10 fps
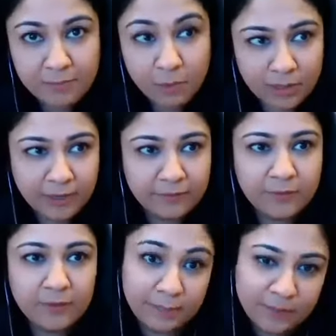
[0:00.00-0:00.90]
more
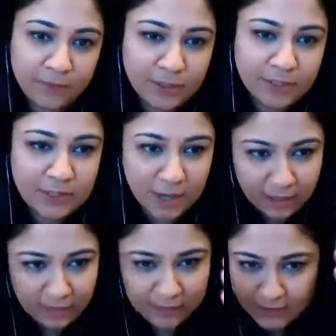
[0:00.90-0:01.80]
carefully before this
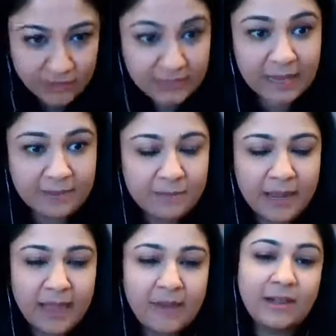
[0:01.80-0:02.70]
talk because it just came in my
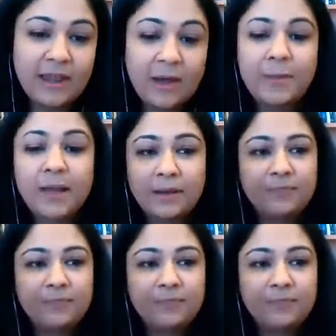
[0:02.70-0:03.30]
head right now. But